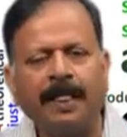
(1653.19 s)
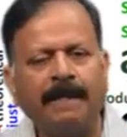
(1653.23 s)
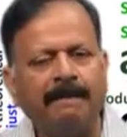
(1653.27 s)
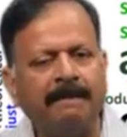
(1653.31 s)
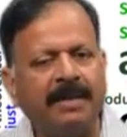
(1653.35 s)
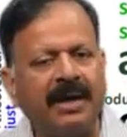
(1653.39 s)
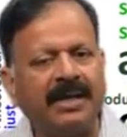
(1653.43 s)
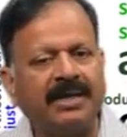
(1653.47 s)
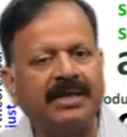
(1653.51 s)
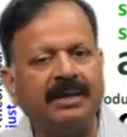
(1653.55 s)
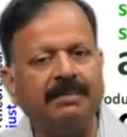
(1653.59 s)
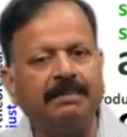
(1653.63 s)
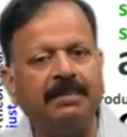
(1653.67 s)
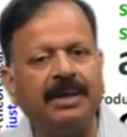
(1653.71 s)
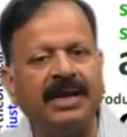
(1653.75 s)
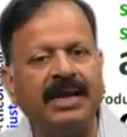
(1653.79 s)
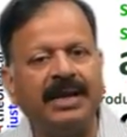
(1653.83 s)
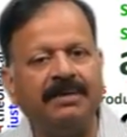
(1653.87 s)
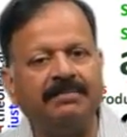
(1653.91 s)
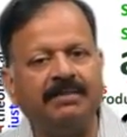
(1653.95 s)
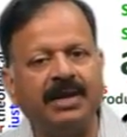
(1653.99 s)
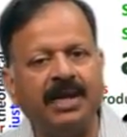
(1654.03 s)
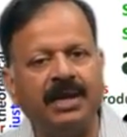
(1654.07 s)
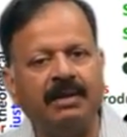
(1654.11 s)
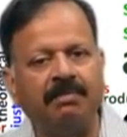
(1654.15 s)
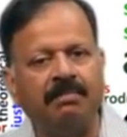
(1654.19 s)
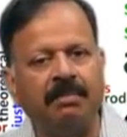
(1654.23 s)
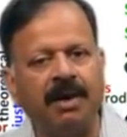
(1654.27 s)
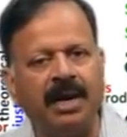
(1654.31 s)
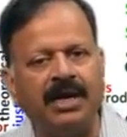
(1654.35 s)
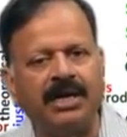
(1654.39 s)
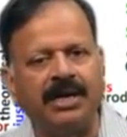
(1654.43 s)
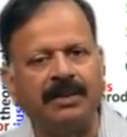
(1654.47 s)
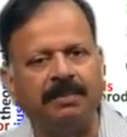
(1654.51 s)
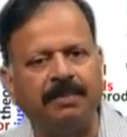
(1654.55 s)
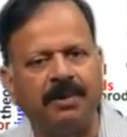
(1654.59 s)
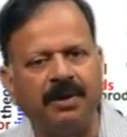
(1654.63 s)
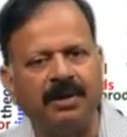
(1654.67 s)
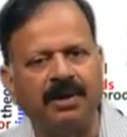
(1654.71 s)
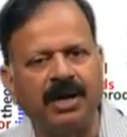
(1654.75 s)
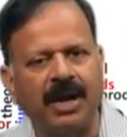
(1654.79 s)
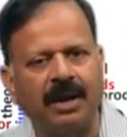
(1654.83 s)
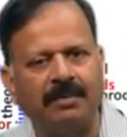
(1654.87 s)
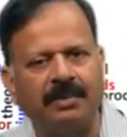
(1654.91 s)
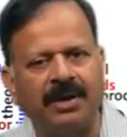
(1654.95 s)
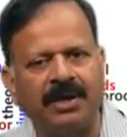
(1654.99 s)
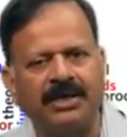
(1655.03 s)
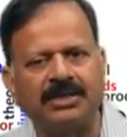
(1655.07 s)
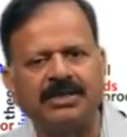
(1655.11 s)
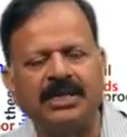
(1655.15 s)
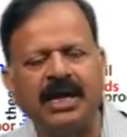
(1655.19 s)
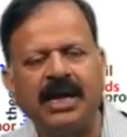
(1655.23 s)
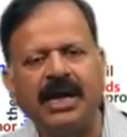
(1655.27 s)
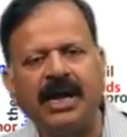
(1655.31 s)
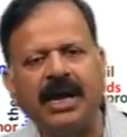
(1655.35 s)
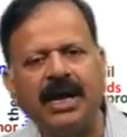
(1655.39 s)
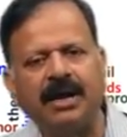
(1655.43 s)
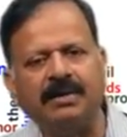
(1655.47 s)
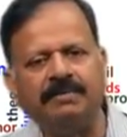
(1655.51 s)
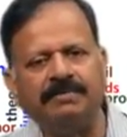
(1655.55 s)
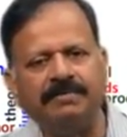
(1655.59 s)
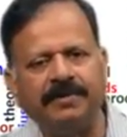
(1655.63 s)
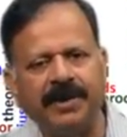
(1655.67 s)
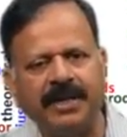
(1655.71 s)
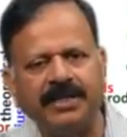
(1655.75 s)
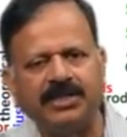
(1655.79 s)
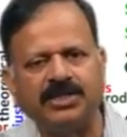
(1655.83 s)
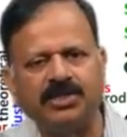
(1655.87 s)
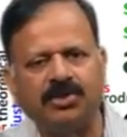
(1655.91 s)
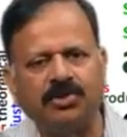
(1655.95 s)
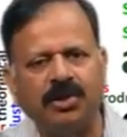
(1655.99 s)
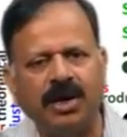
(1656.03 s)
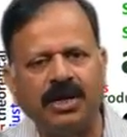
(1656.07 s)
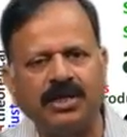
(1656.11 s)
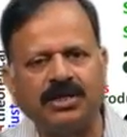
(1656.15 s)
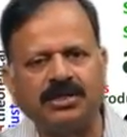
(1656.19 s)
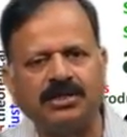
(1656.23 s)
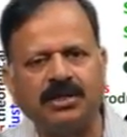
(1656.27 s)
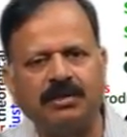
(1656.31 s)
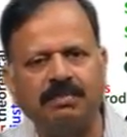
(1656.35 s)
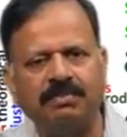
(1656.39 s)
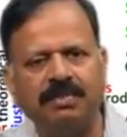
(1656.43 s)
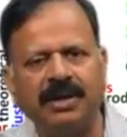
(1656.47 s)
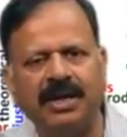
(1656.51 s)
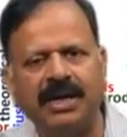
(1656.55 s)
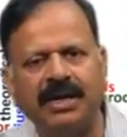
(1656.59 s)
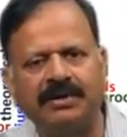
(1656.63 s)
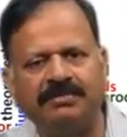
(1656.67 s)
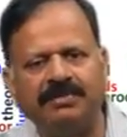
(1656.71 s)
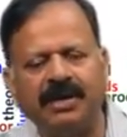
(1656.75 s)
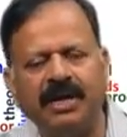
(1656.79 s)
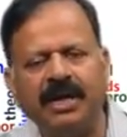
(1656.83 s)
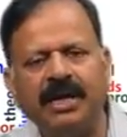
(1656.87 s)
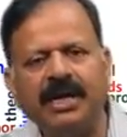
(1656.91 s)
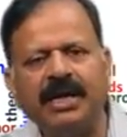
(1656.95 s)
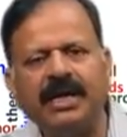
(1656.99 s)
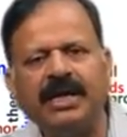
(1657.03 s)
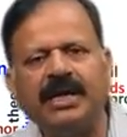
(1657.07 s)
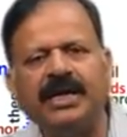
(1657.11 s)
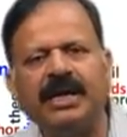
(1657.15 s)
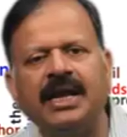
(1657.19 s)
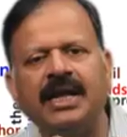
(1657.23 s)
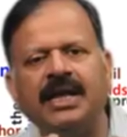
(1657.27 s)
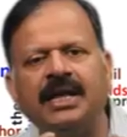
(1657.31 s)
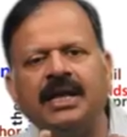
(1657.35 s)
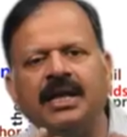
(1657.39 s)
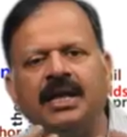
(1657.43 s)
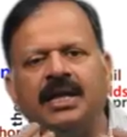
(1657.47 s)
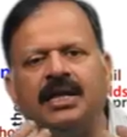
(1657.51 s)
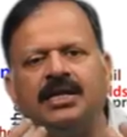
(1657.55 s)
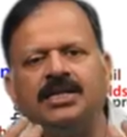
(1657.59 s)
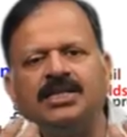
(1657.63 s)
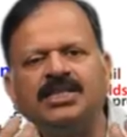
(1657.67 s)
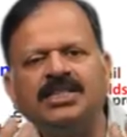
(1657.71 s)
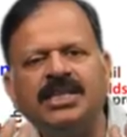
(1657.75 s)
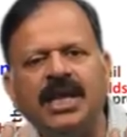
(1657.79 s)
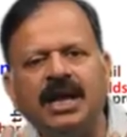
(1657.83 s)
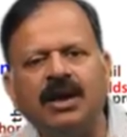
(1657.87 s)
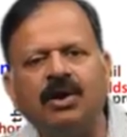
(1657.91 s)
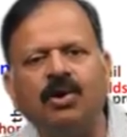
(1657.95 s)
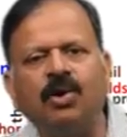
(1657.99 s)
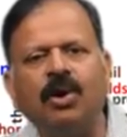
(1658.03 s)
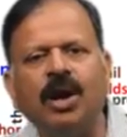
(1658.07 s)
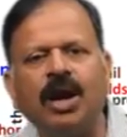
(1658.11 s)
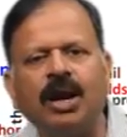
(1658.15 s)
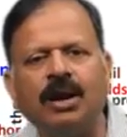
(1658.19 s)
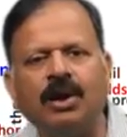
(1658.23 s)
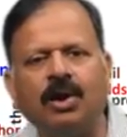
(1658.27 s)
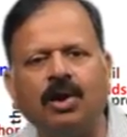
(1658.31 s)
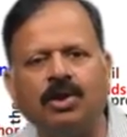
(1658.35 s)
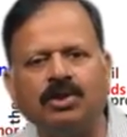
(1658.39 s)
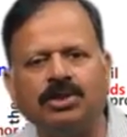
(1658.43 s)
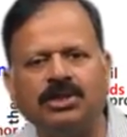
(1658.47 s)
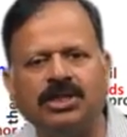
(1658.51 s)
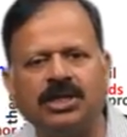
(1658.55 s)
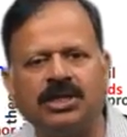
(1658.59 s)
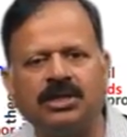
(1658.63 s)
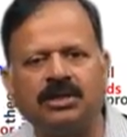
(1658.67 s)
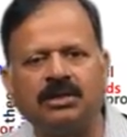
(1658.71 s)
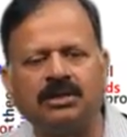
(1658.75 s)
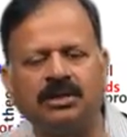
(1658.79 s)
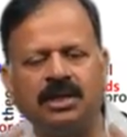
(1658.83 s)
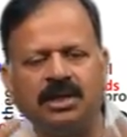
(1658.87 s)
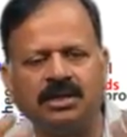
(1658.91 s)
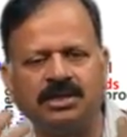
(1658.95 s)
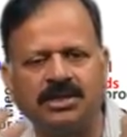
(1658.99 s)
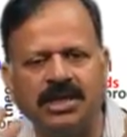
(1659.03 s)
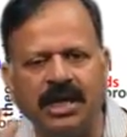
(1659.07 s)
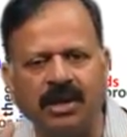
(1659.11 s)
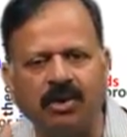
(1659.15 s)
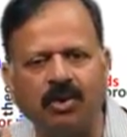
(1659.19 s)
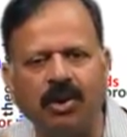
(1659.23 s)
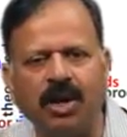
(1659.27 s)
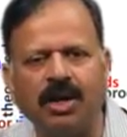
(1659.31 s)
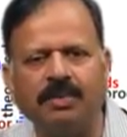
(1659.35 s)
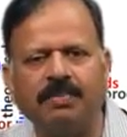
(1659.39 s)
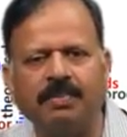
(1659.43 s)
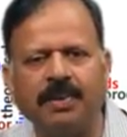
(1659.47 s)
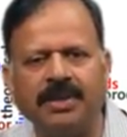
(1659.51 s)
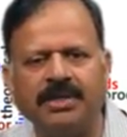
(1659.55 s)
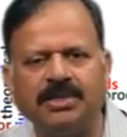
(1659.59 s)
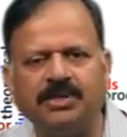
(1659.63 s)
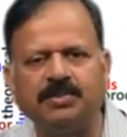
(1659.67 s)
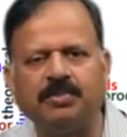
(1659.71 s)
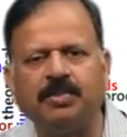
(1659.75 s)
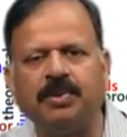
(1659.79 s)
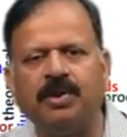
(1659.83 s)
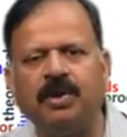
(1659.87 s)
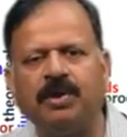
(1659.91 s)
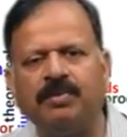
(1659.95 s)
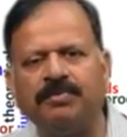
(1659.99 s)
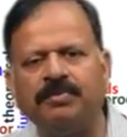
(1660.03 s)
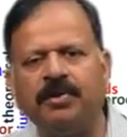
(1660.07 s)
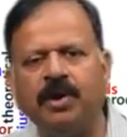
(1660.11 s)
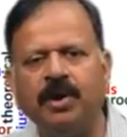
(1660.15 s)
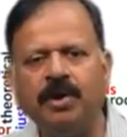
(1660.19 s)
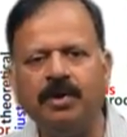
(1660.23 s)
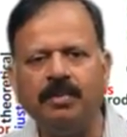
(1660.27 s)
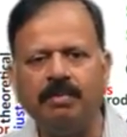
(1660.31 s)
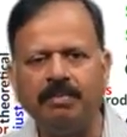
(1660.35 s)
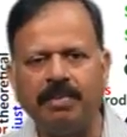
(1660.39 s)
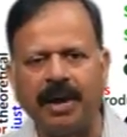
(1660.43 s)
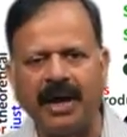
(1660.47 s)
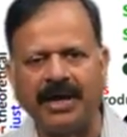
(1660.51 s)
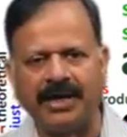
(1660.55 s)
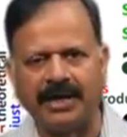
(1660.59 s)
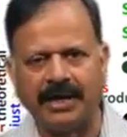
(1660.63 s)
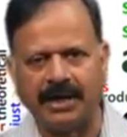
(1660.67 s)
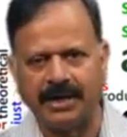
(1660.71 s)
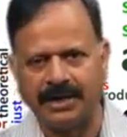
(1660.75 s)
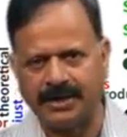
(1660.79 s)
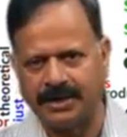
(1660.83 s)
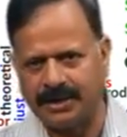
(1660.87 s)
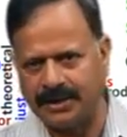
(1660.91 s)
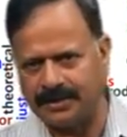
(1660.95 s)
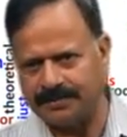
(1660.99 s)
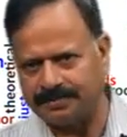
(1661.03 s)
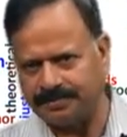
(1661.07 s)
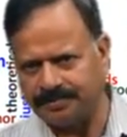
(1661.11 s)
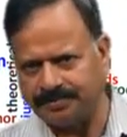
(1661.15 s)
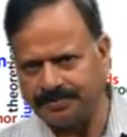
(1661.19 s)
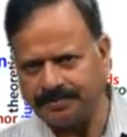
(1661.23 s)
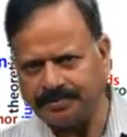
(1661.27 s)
But they believed in multiple grammars, and French tradition believed in a singular logic, the singular principle of binarity.